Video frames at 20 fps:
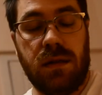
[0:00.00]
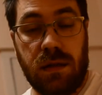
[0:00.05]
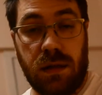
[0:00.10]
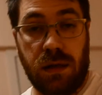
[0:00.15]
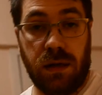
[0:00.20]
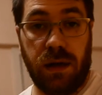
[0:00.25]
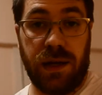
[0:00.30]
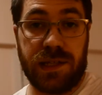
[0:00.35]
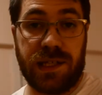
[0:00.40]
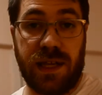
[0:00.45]

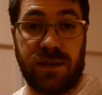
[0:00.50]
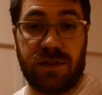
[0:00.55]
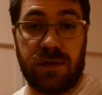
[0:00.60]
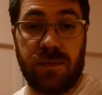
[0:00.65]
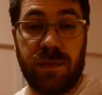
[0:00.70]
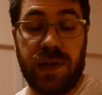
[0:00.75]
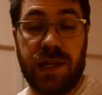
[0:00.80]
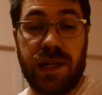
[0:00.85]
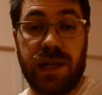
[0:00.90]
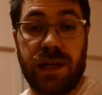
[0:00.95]
Alright, it's after
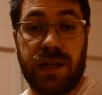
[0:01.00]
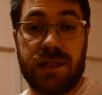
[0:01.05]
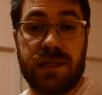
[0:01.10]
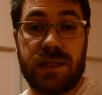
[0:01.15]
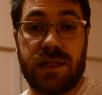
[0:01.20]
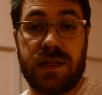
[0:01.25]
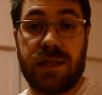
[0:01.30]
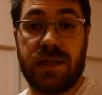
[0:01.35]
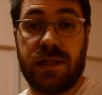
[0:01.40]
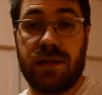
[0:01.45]
midnight.
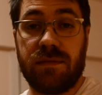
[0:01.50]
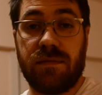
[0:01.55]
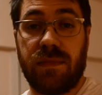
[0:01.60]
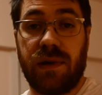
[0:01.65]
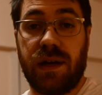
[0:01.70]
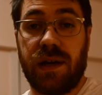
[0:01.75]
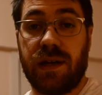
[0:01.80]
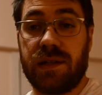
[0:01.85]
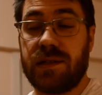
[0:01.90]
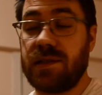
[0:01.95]

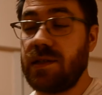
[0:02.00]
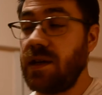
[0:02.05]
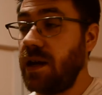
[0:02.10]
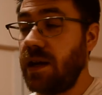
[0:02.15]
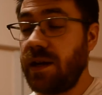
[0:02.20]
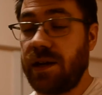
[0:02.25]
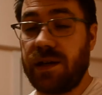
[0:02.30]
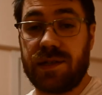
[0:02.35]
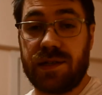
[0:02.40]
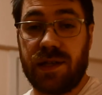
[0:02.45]
My
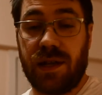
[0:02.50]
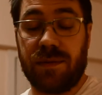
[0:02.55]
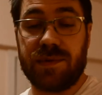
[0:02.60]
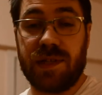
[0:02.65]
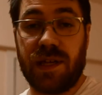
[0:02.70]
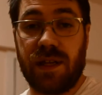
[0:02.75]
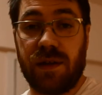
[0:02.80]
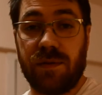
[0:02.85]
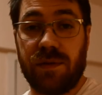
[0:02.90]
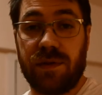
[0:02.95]
talk is
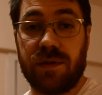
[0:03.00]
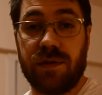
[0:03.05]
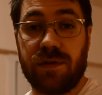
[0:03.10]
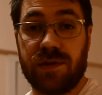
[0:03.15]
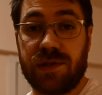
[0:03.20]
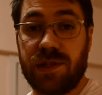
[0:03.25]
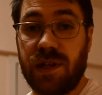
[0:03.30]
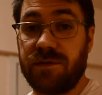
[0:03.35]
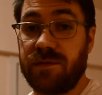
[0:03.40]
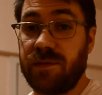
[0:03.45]
updated with new
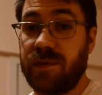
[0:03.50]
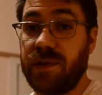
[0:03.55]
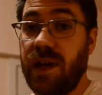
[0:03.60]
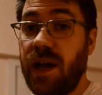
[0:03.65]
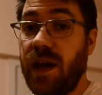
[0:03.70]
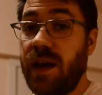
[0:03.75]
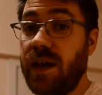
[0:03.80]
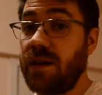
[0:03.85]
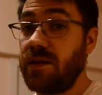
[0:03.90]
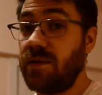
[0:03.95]
stuff from
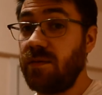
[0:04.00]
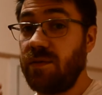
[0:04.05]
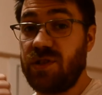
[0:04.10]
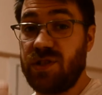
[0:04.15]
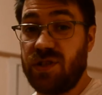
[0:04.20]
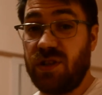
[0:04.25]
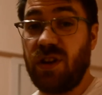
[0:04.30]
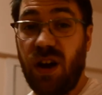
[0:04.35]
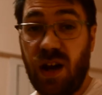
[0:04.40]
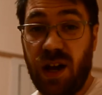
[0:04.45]
Gaia, which
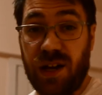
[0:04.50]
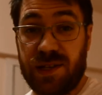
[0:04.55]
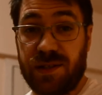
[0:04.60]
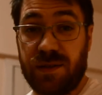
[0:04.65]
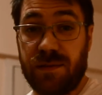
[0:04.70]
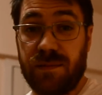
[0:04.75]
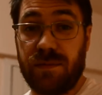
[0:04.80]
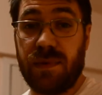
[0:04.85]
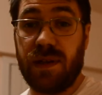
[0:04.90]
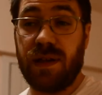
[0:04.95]
is
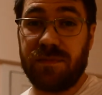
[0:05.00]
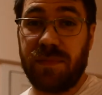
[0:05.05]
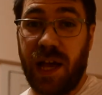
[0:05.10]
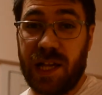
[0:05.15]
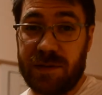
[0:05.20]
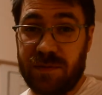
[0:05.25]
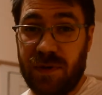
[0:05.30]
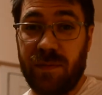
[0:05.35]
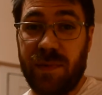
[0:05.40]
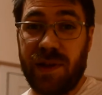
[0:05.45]
awesome.
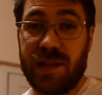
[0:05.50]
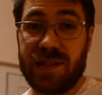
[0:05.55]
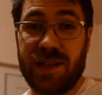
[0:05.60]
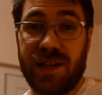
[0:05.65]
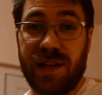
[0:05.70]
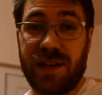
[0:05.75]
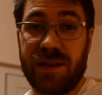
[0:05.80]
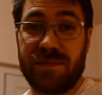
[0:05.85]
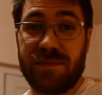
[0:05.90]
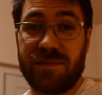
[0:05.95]
Past my
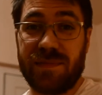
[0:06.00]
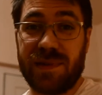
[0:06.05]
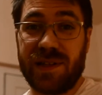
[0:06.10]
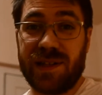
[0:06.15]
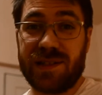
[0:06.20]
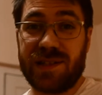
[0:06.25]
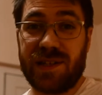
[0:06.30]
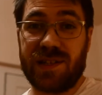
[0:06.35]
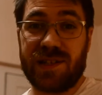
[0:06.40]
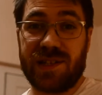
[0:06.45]
bedtime
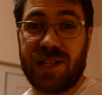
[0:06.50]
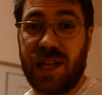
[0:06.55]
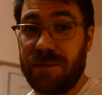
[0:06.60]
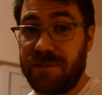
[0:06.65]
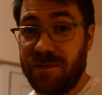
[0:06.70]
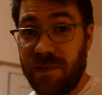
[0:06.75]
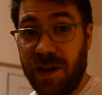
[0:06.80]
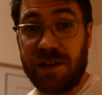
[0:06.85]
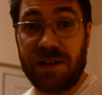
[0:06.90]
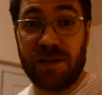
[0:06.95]
because I just
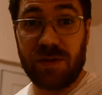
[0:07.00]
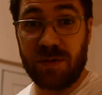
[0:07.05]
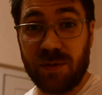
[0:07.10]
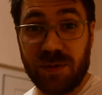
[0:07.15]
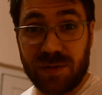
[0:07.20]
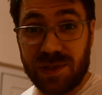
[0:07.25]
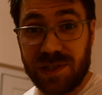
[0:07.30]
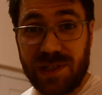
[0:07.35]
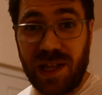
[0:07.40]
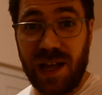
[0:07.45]
kept finding
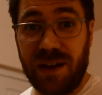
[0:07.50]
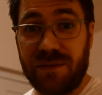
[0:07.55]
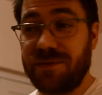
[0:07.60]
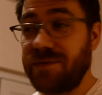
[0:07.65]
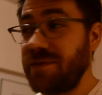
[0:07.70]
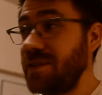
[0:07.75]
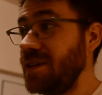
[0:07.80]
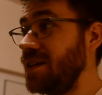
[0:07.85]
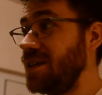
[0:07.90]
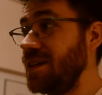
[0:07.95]
cool stuff.